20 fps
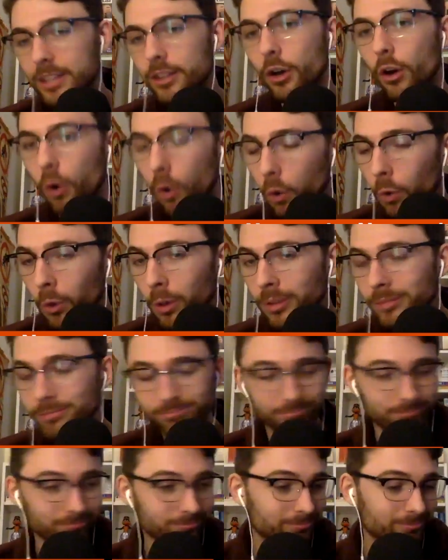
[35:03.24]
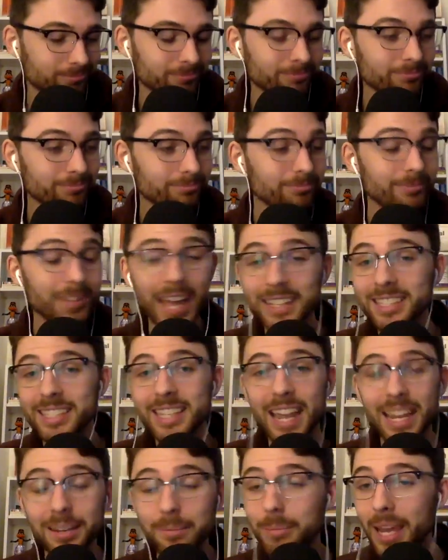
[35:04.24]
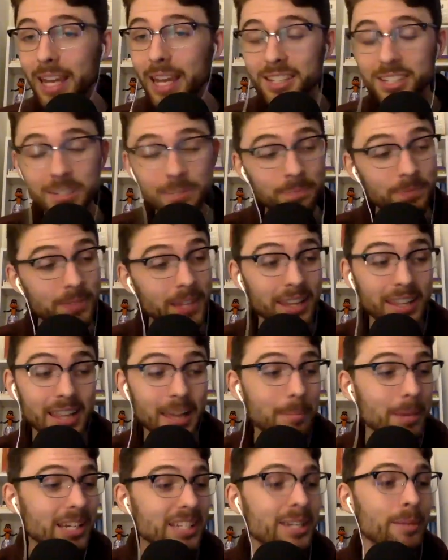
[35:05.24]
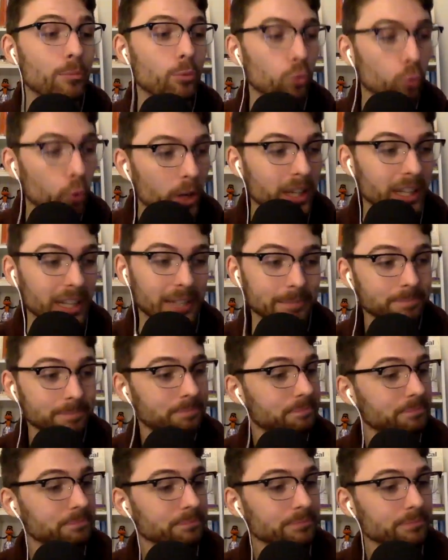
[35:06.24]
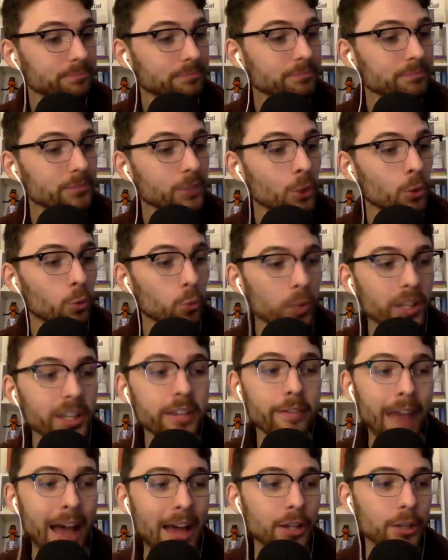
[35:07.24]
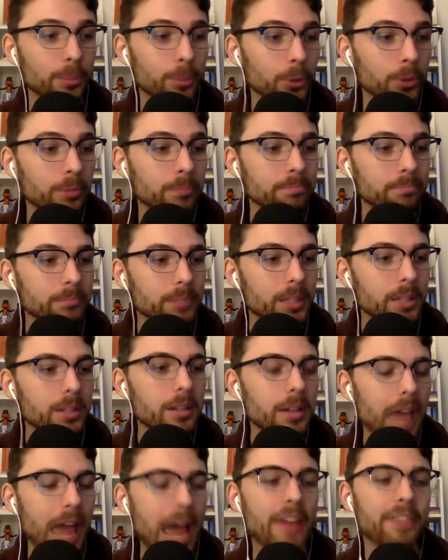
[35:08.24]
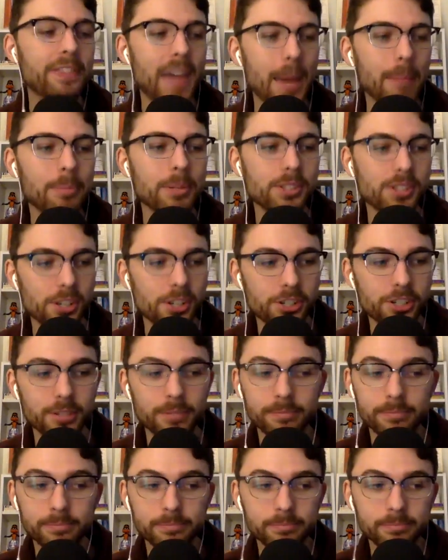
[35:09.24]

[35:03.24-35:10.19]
in the hole at second base. I think that makes him really, really valuable at that position.